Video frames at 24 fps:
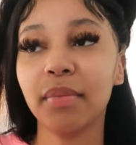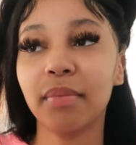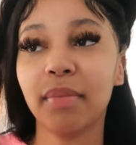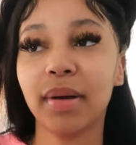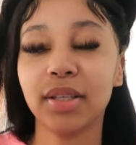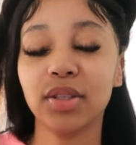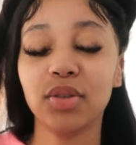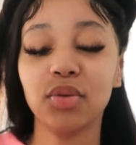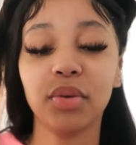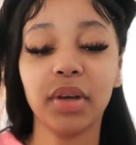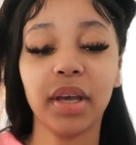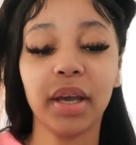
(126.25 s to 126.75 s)

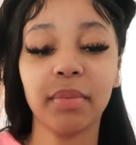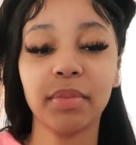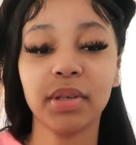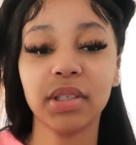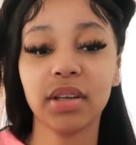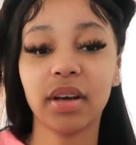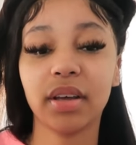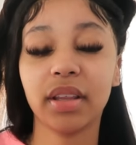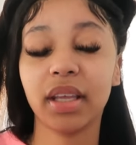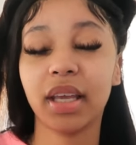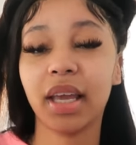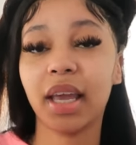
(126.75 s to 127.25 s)
My two cameras
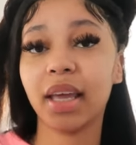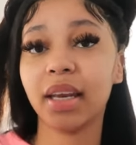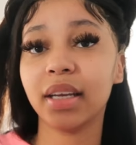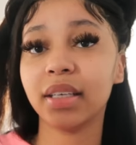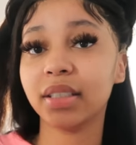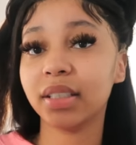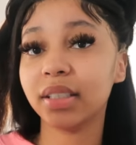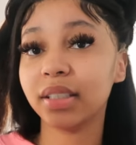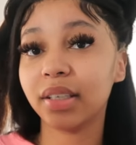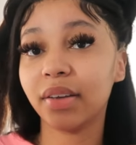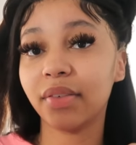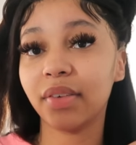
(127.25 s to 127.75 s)
are the Canon
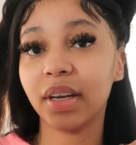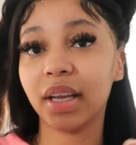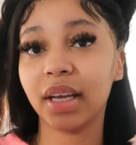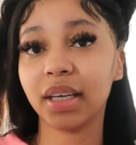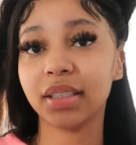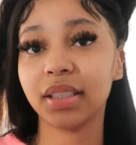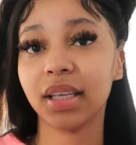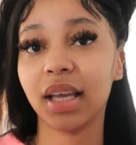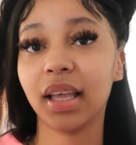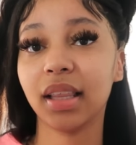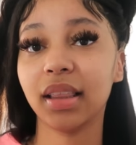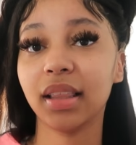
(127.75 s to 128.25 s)

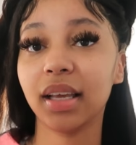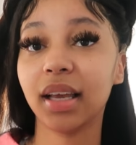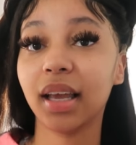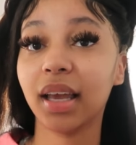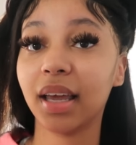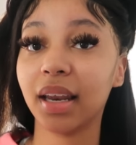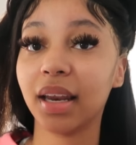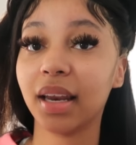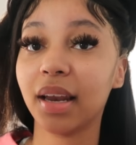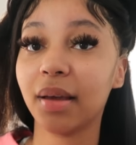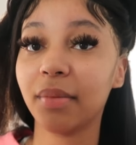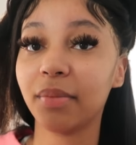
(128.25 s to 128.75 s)
G7X and the
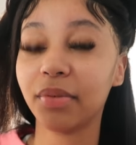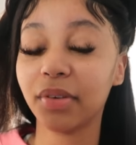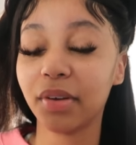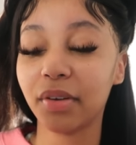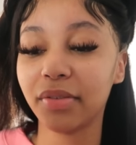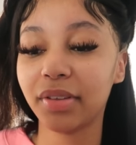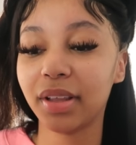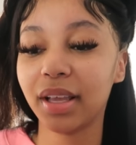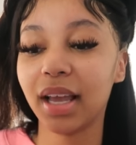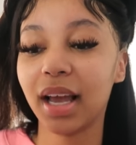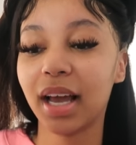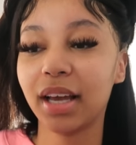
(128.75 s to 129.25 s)
Canon
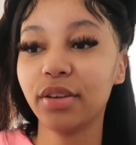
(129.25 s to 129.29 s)
M50.